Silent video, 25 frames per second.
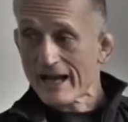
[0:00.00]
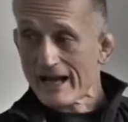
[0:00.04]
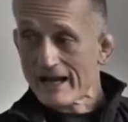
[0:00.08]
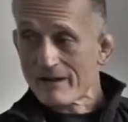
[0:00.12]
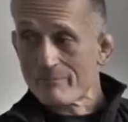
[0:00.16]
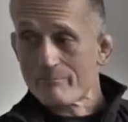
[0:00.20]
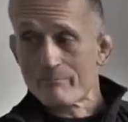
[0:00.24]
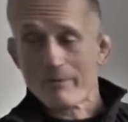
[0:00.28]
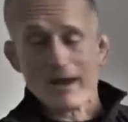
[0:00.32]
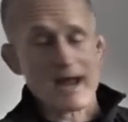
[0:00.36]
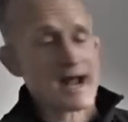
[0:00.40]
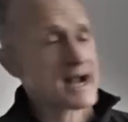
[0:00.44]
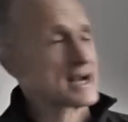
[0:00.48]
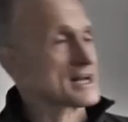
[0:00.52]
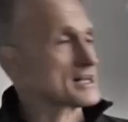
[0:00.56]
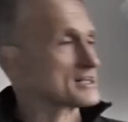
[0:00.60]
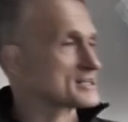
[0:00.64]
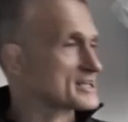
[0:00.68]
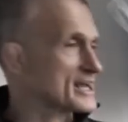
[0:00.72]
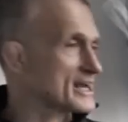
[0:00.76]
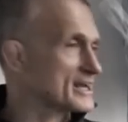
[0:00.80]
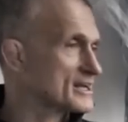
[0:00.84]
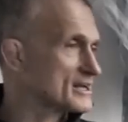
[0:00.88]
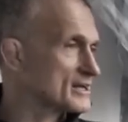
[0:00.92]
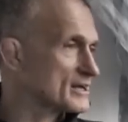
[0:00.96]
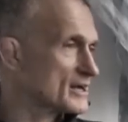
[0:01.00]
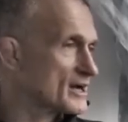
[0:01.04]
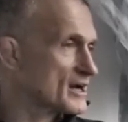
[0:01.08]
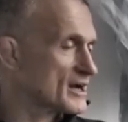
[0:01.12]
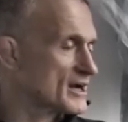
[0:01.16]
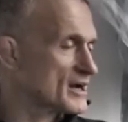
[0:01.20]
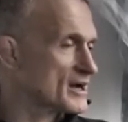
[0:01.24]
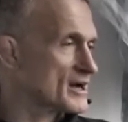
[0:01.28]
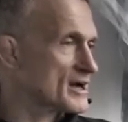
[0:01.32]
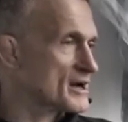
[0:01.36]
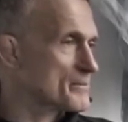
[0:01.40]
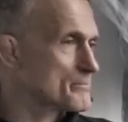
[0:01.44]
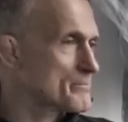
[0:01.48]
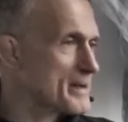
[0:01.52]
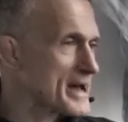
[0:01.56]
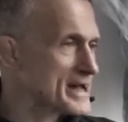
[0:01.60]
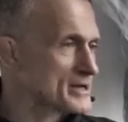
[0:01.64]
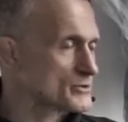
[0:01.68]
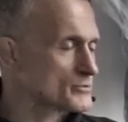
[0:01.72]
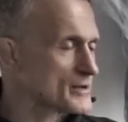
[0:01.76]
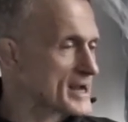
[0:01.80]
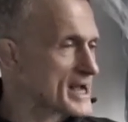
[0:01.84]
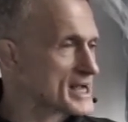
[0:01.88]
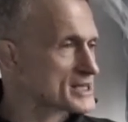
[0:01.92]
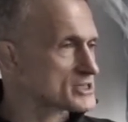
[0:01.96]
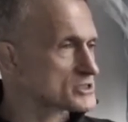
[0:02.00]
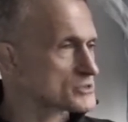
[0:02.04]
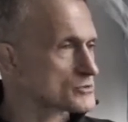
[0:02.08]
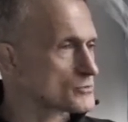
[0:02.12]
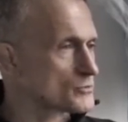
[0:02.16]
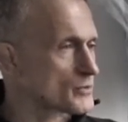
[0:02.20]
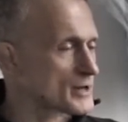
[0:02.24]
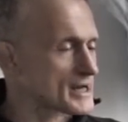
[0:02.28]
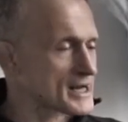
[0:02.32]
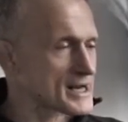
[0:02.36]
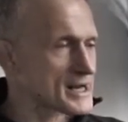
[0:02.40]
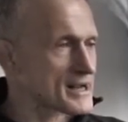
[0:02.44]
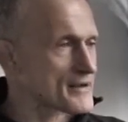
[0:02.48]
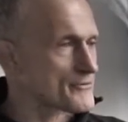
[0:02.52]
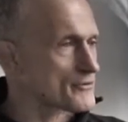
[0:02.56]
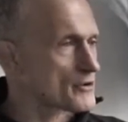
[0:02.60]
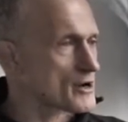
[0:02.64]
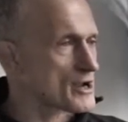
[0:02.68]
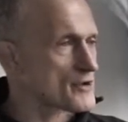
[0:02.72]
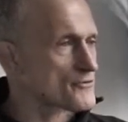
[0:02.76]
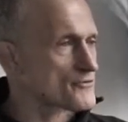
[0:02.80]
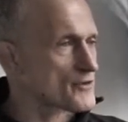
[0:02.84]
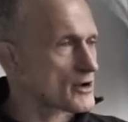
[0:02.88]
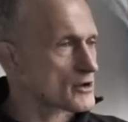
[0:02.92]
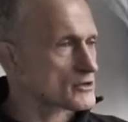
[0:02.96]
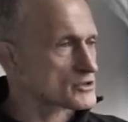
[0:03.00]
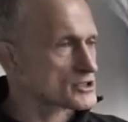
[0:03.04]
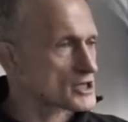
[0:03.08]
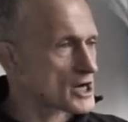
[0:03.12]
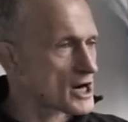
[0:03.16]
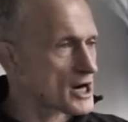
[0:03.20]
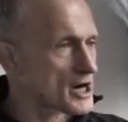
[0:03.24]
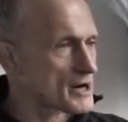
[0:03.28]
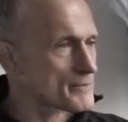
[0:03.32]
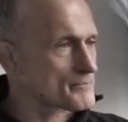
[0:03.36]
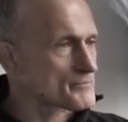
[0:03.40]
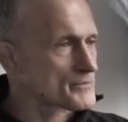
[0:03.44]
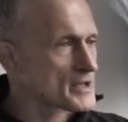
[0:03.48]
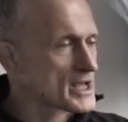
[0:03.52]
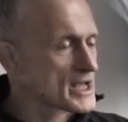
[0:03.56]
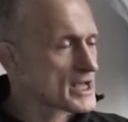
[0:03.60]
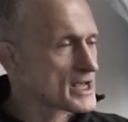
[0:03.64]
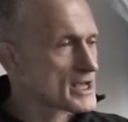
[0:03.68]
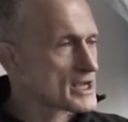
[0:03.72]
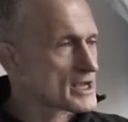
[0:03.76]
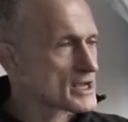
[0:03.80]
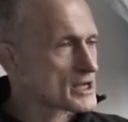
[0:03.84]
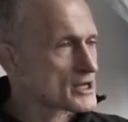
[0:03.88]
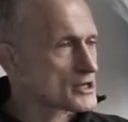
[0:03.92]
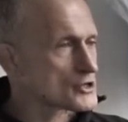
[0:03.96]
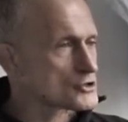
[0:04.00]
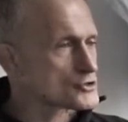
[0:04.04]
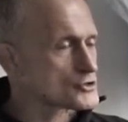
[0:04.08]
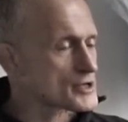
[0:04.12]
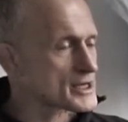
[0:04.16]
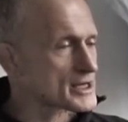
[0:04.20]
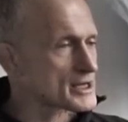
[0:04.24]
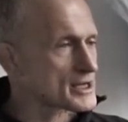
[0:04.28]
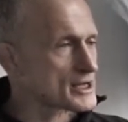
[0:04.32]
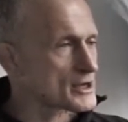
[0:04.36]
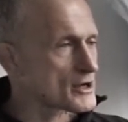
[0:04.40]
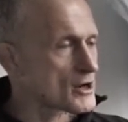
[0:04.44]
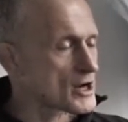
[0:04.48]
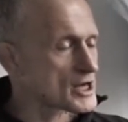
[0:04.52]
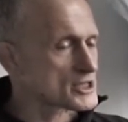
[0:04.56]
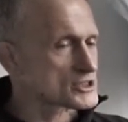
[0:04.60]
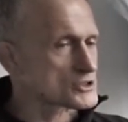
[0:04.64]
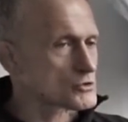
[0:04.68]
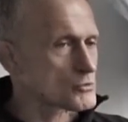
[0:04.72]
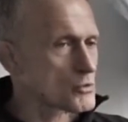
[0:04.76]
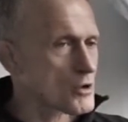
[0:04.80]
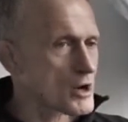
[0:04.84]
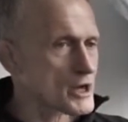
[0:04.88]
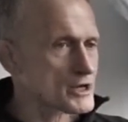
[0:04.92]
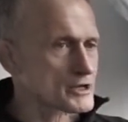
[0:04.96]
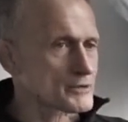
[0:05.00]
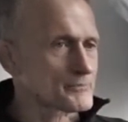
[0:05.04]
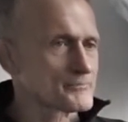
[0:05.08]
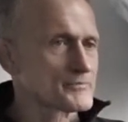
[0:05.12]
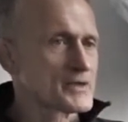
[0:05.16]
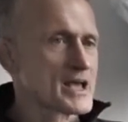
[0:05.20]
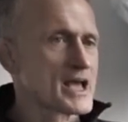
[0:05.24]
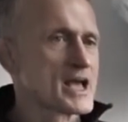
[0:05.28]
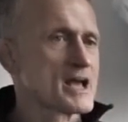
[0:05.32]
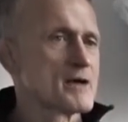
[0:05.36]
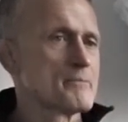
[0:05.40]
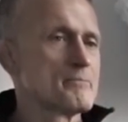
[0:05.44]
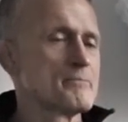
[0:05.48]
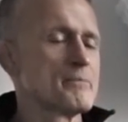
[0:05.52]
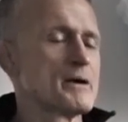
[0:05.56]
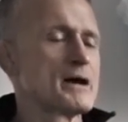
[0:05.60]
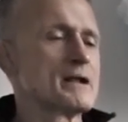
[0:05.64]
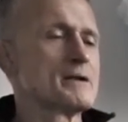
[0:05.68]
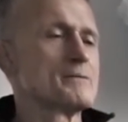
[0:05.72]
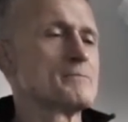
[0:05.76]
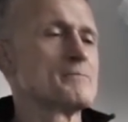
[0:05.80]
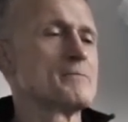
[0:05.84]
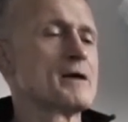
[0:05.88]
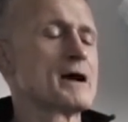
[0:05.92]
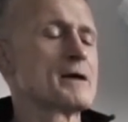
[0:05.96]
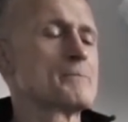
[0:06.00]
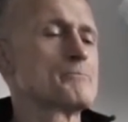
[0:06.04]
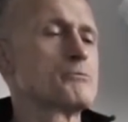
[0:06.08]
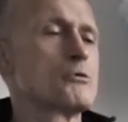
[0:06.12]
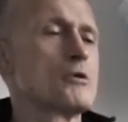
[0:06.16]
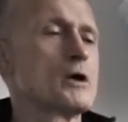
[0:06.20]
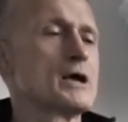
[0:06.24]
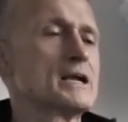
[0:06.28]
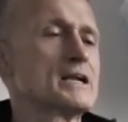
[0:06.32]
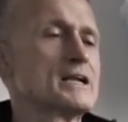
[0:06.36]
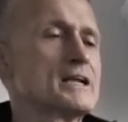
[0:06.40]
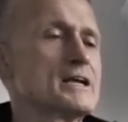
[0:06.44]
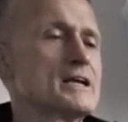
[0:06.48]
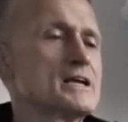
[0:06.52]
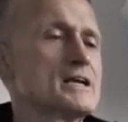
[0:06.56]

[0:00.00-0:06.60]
lay in bed and take uh, a bed rest whenever I felt tired, drinking lots of water. But my point